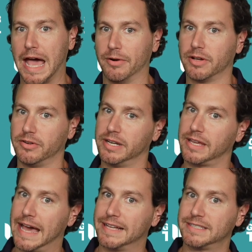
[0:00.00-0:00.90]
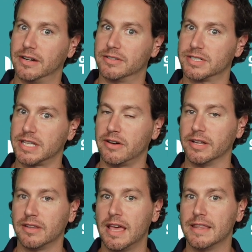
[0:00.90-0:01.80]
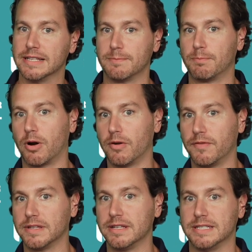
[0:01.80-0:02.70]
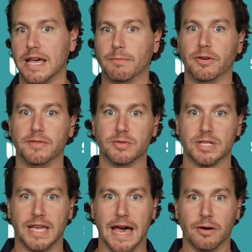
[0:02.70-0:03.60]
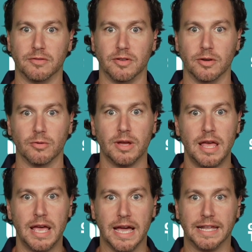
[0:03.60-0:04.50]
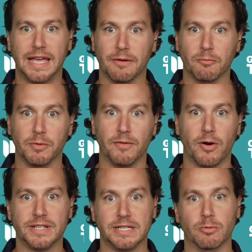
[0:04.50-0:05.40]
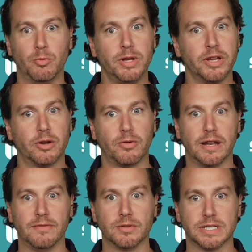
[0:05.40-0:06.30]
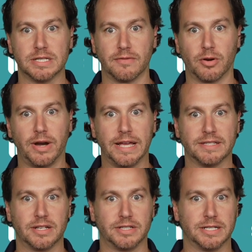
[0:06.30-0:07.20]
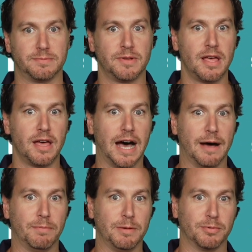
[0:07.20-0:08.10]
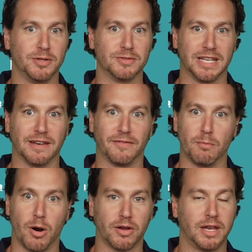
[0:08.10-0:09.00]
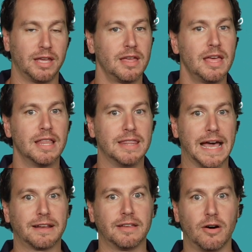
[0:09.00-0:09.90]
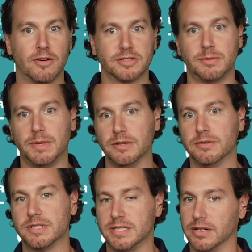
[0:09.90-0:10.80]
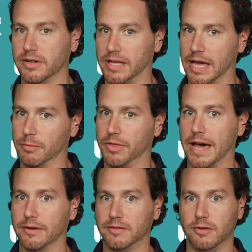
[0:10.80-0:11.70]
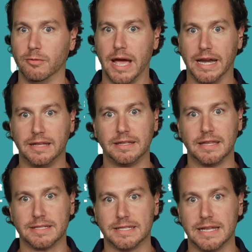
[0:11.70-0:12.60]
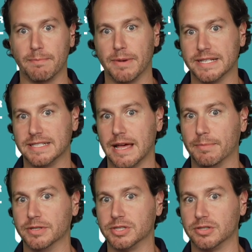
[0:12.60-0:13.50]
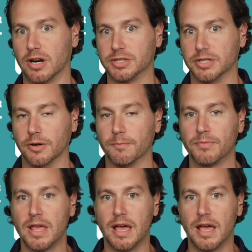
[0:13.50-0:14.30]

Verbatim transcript: how to clean a cast iron skillet, that's a perfect example of using how-to. And again, we've already seen really creative uses of Create, such as uh, people using it for marketing that can also be used still again with how to, anything that's step-by-step instructional.